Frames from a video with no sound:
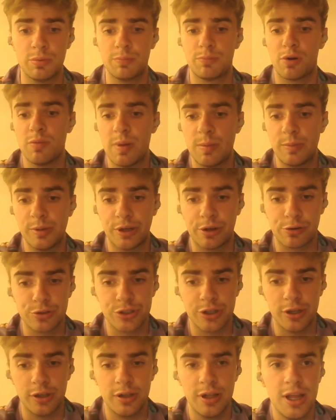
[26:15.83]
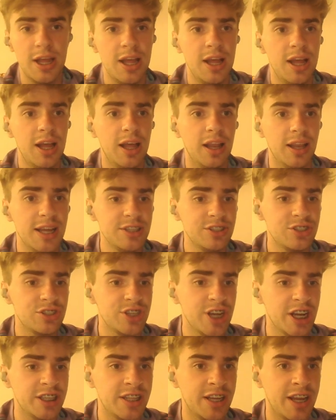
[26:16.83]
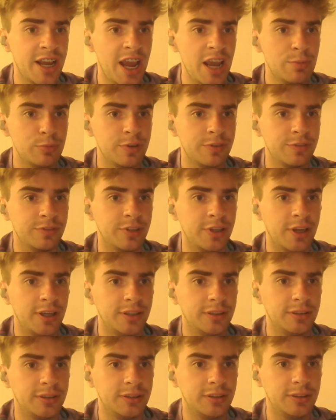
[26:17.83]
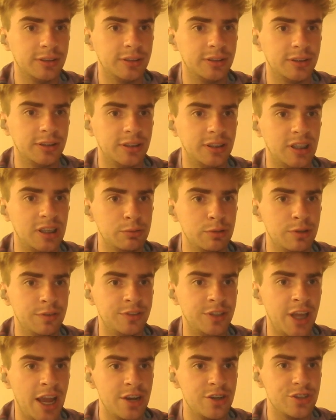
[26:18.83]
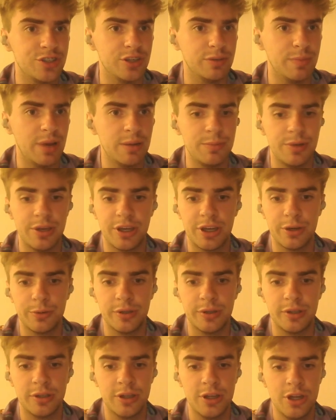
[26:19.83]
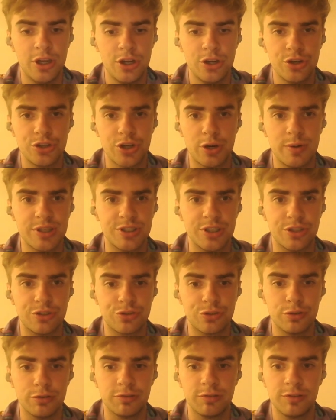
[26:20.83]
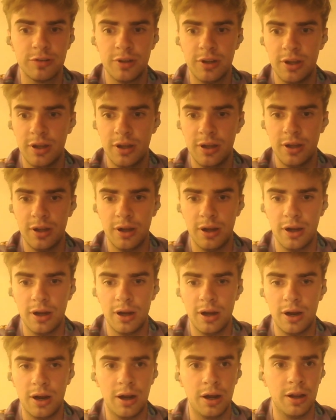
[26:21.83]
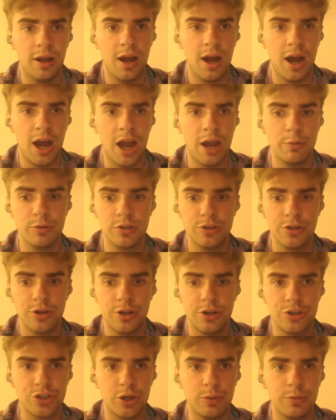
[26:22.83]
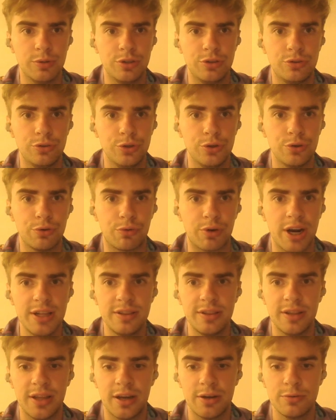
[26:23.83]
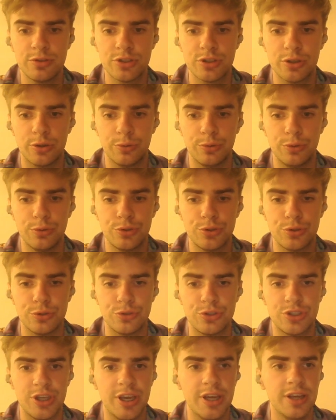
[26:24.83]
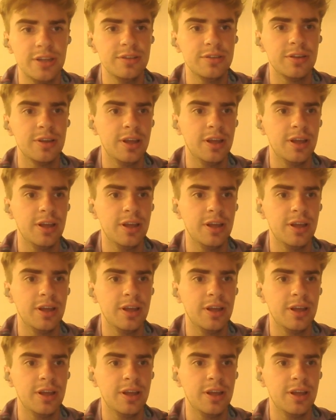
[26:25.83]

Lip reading: probably crucial. Let's check the game with the engine. Maybe he will show us the truth. I will show it to you right now, so you should see it.